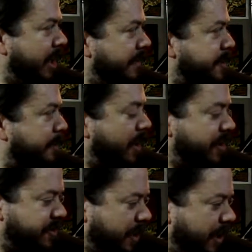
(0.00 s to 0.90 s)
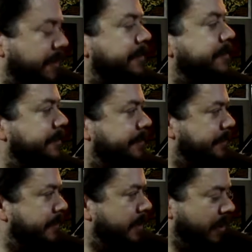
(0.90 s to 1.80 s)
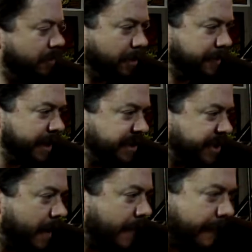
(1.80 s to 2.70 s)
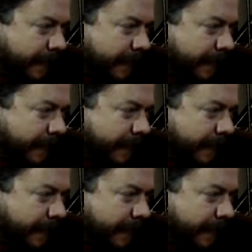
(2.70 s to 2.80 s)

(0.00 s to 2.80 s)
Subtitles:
on this part as well. Little thingies here.